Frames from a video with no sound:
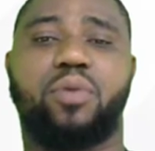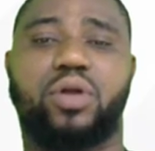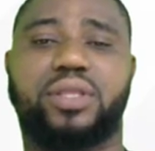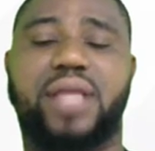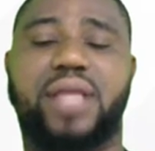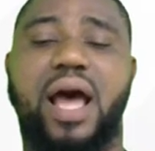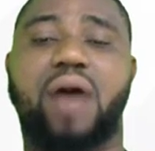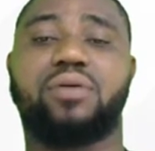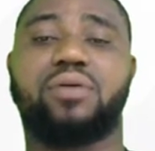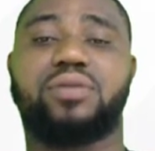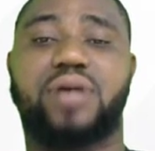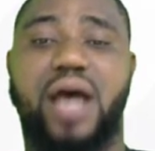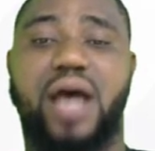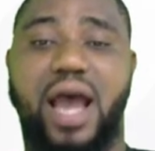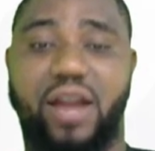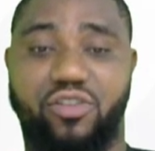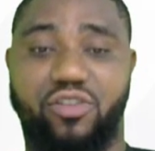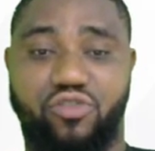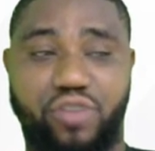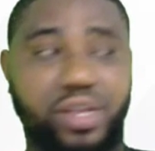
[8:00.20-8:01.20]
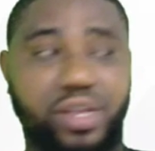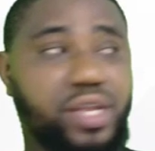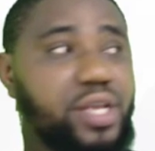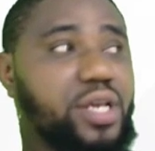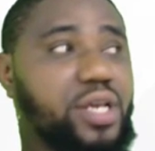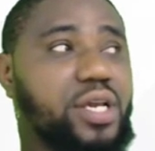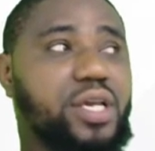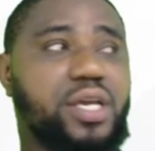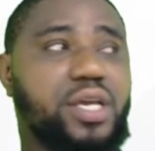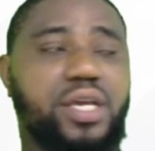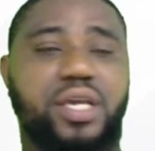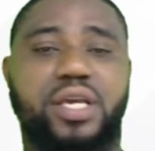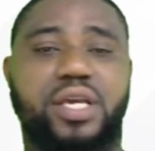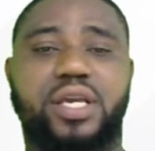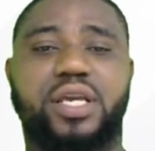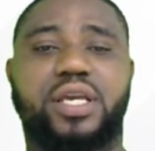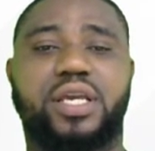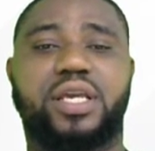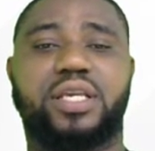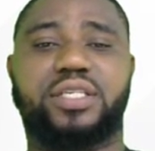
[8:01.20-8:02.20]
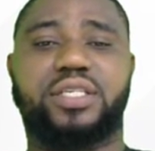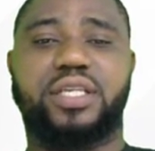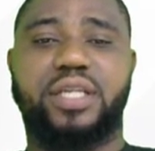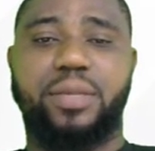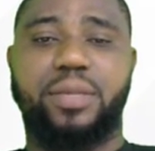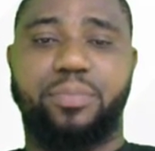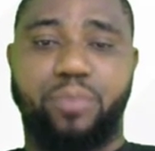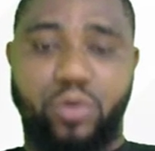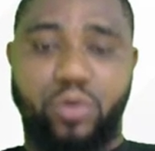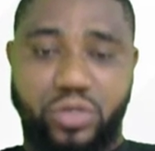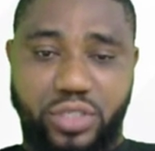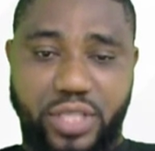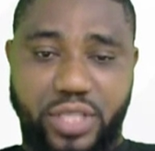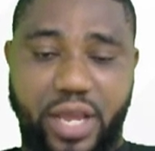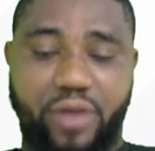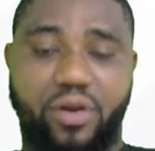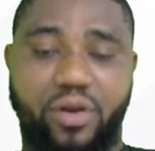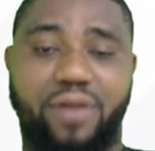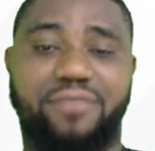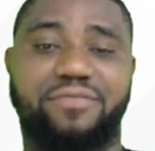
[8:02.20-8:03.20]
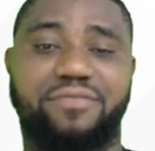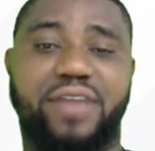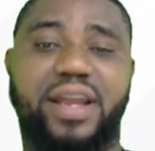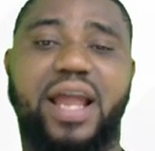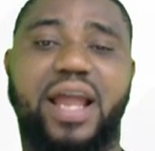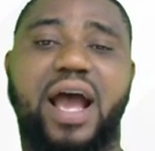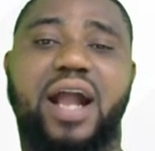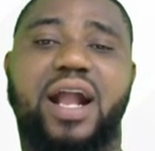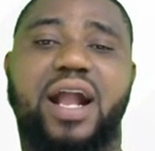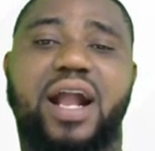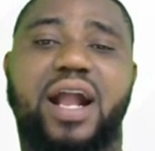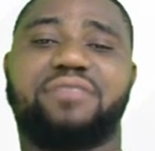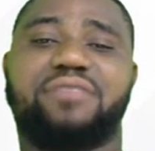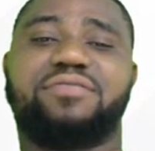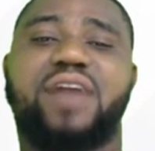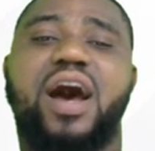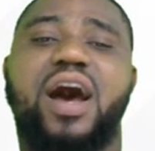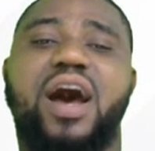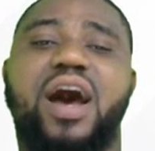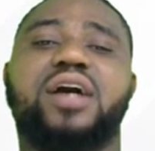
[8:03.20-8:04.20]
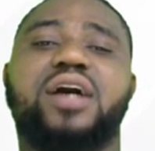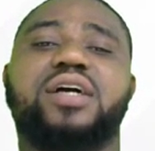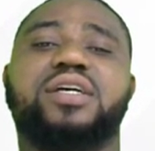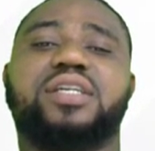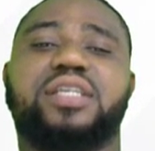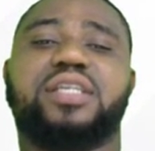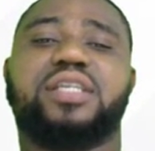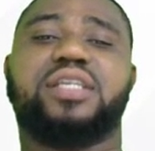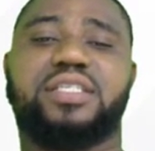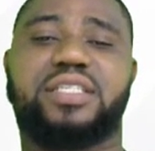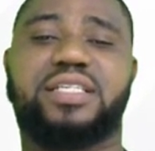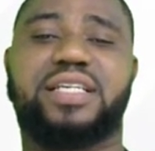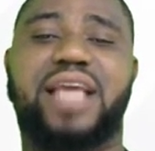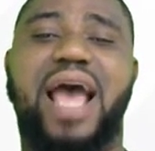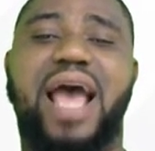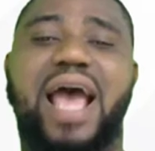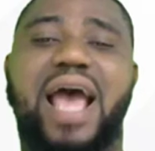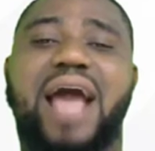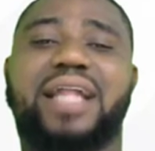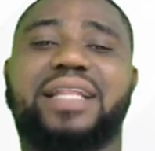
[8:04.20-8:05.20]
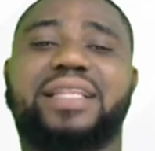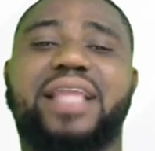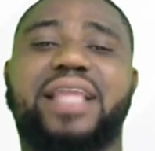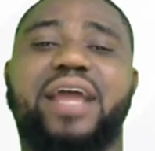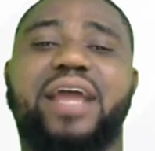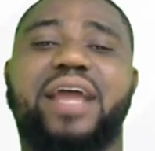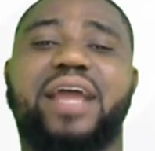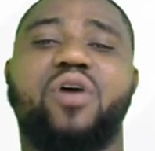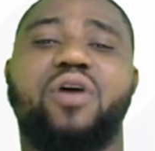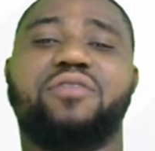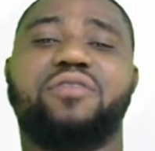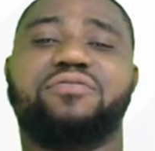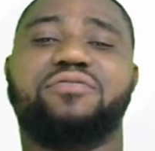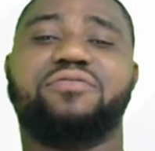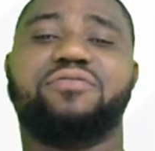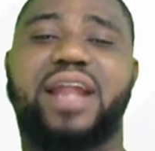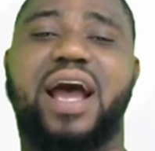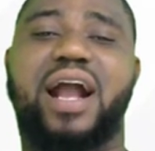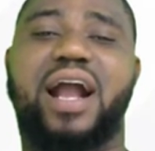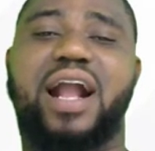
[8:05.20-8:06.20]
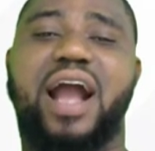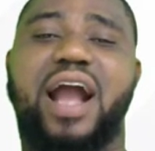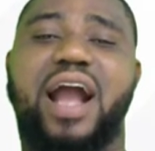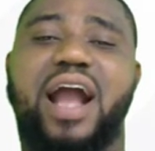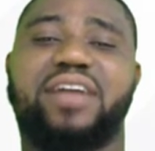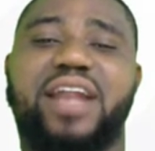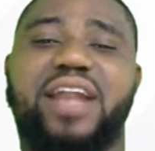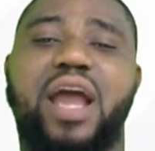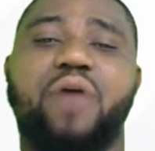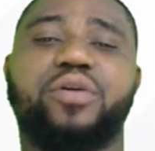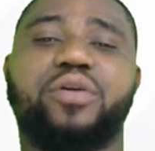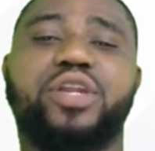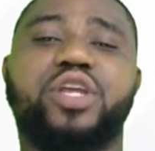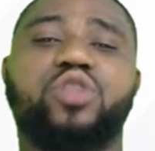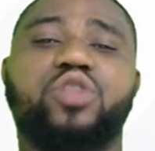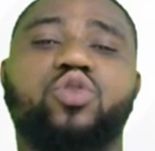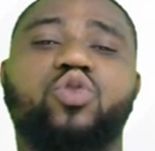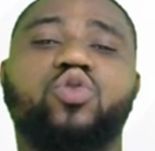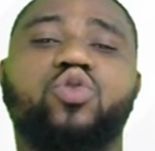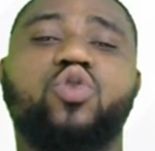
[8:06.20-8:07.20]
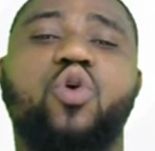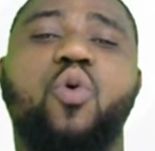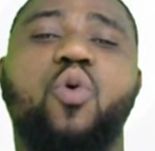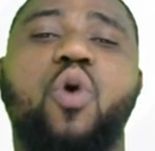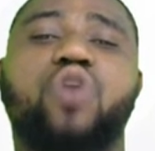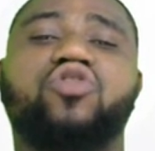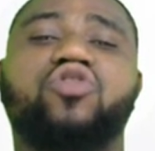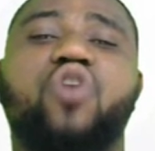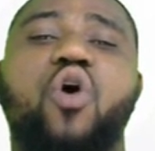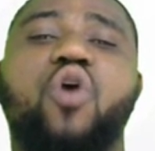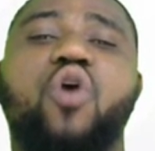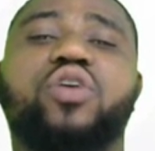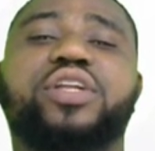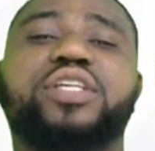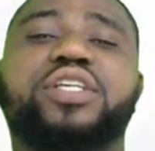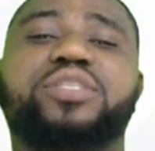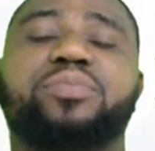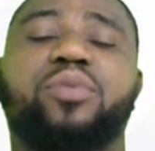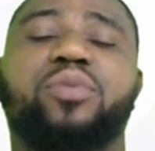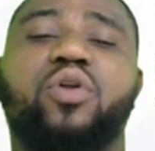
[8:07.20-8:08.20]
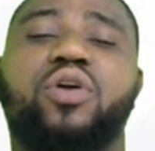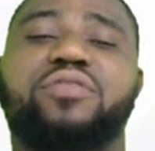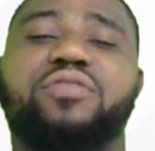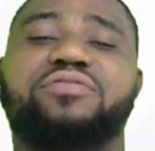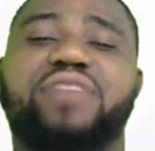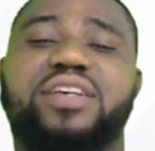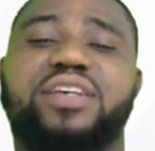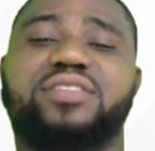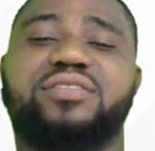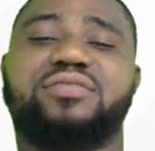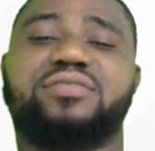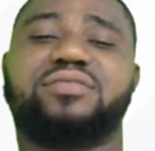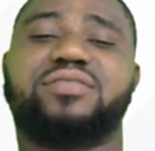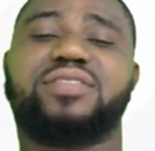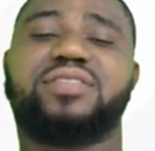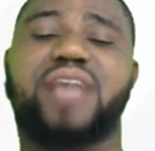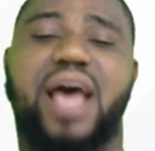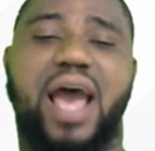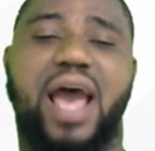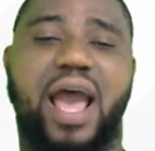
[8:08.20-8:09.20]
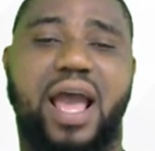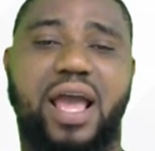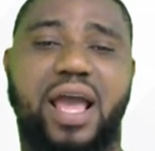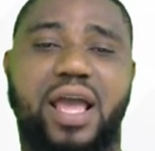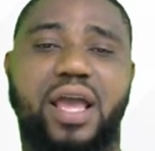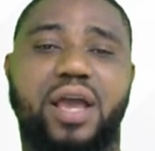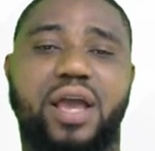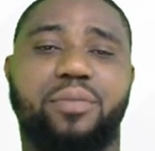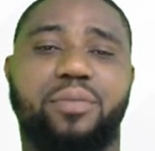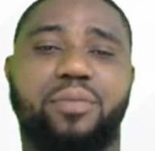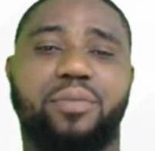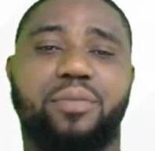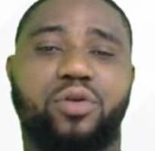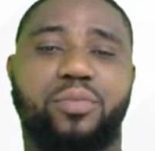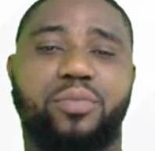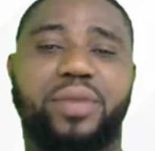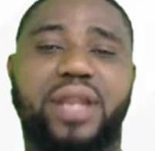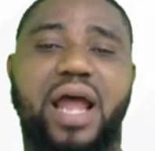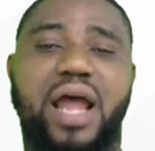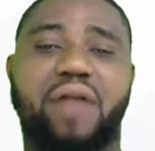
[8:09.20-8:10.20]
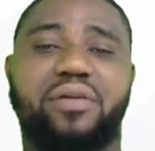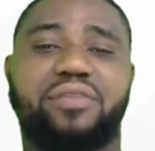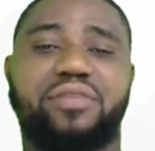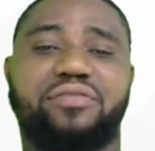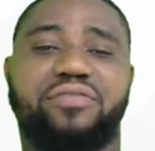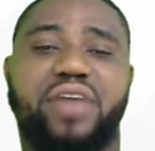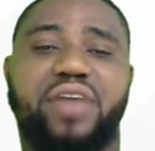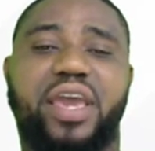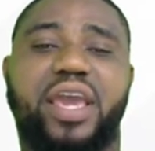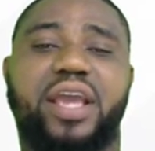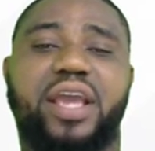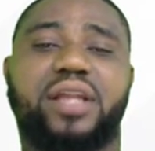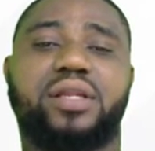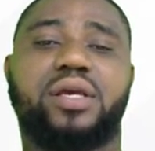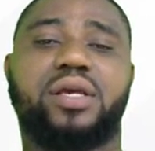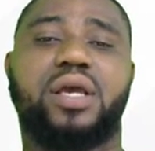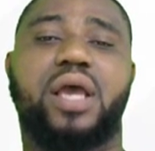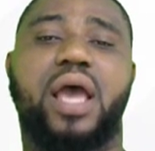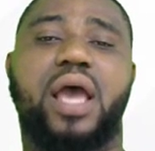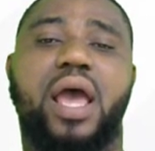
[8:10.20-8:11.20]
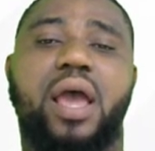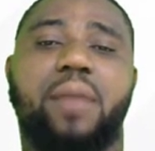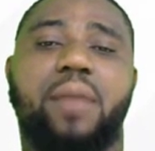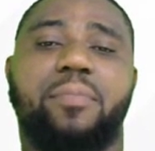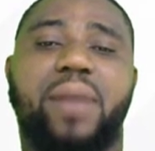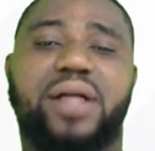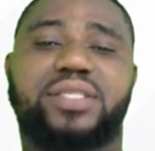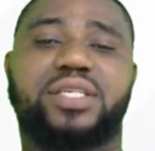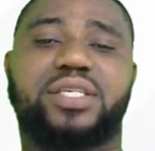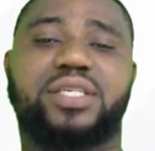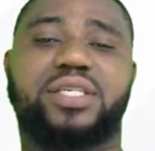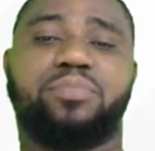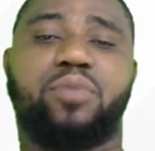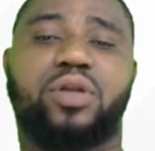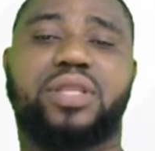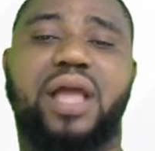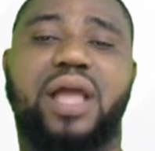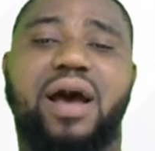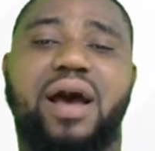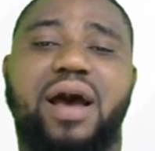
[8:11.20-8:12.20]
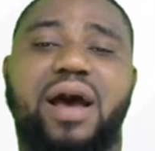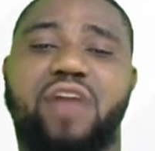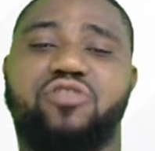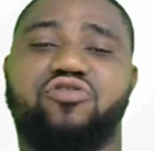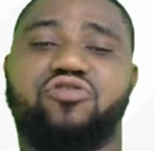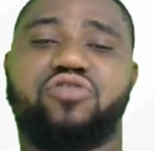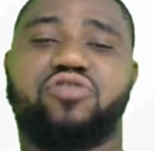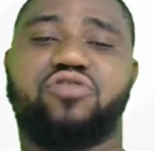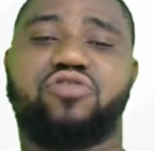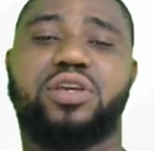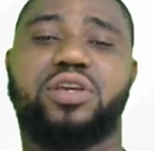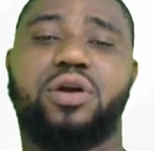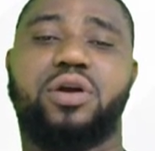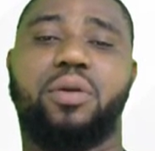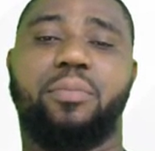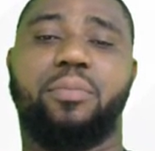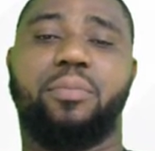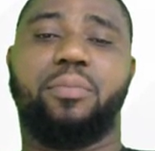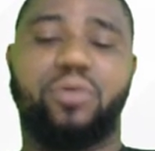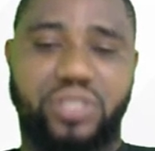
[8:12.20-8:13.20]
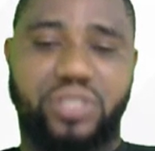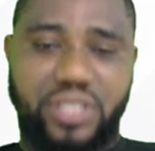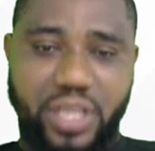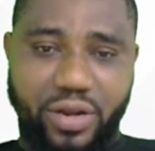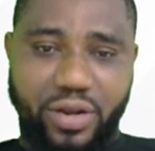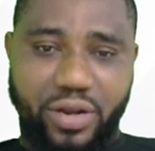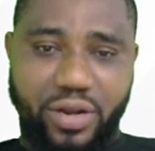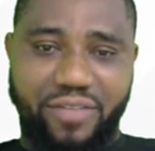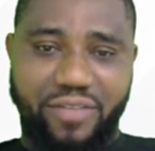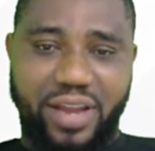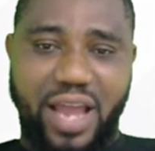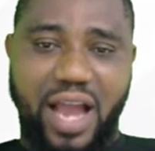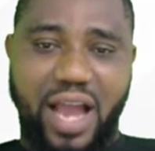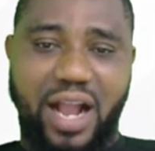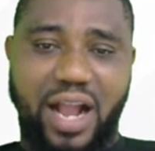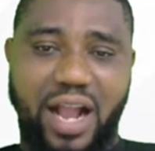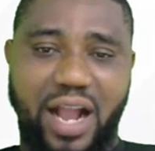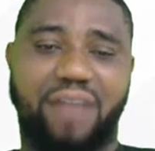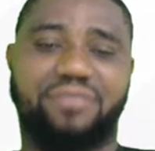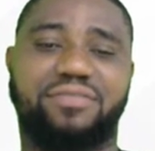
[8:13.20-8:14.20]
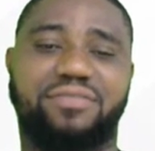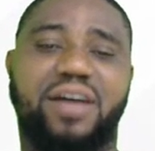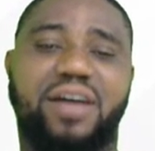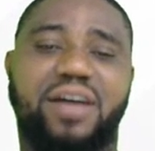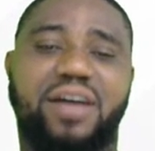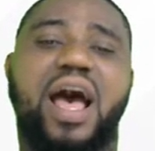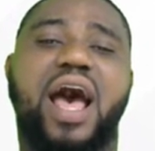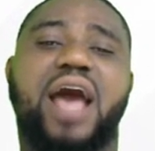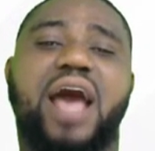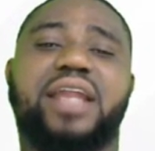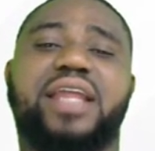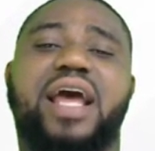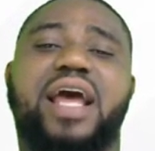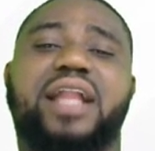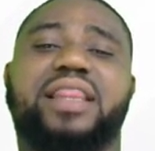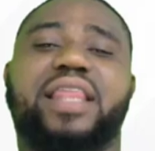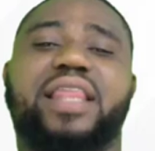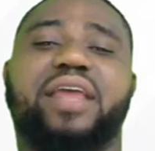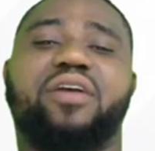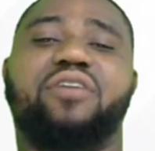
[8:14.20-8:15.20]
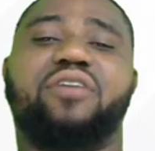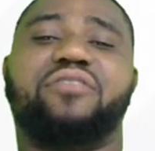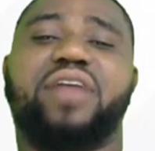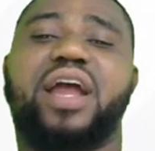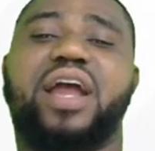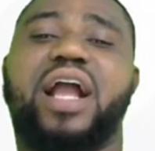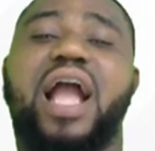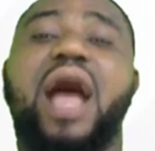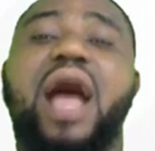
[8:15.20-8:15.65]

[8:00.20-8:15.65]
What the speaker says: portal artery? Is it the posterior vena cava? Is it the anterior vena cava? Now you need to know what all these blood vessels are. Pulmonary vein, hepatic portal artery, posterior vena cava, and the anterior vena